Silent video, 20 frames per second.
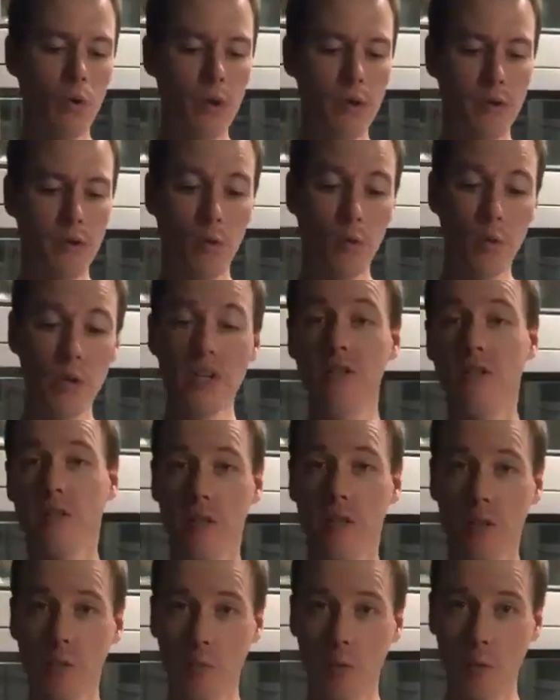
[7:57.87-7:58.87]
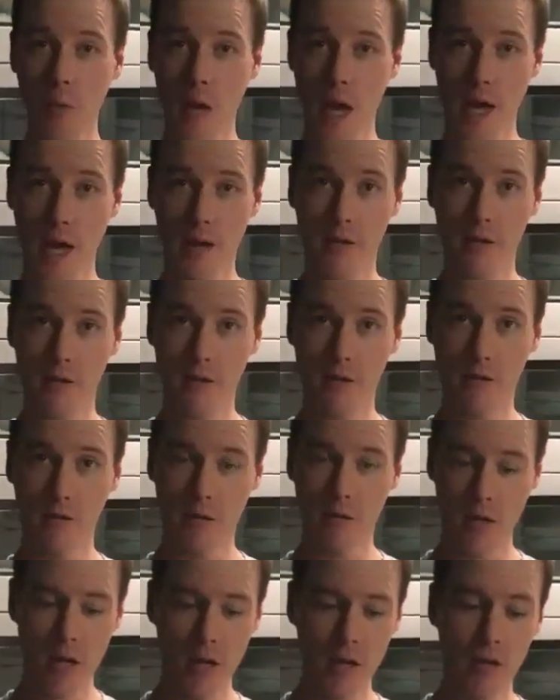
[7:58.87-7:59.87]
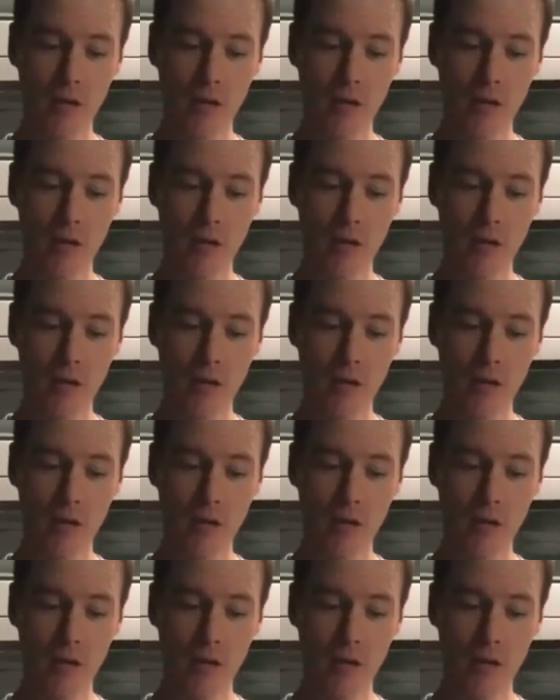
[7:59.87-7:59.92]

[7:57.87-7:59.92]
with a resealable bags, okay?